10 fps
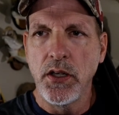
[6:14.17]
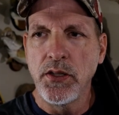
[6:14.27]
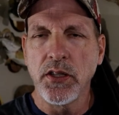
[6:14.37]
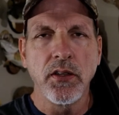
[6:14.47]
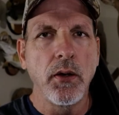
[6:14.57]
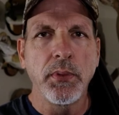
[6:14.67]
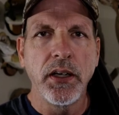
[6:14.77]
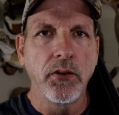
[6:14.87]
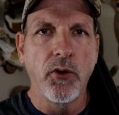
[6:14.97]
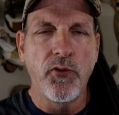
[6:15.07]
just let him
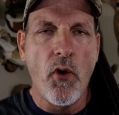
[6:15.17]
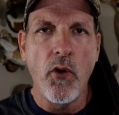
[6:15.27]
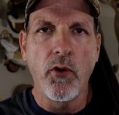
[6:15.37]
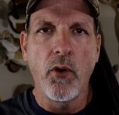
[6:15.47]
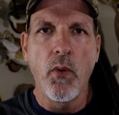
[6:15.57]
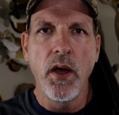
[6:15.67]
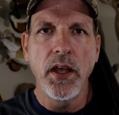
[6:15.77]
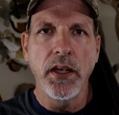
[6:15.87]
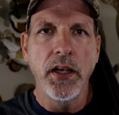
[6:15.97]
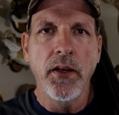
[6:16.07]
get a little farther
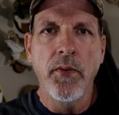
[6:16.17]
away.